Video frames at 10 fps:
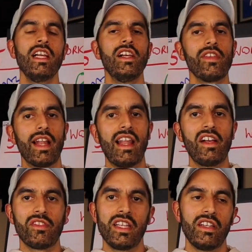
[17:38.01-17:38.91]
Is
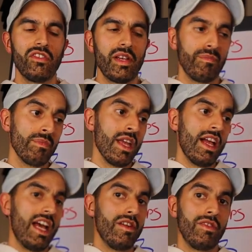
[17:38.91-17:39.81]
elastane the same?
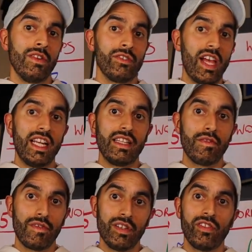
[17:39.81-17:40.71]
And if there's any
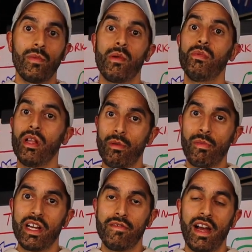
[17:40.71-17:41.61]
difference, then I'm going to pull up my
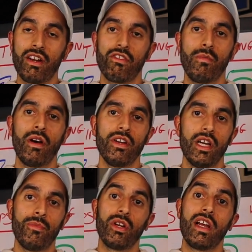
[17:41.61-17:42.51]
manufacturer about it.
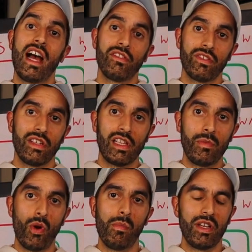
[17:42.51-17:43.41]
I'm going to ask to
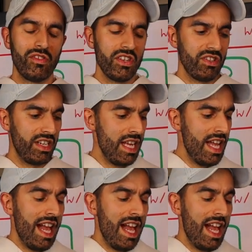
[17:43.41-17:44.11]
claim compensation.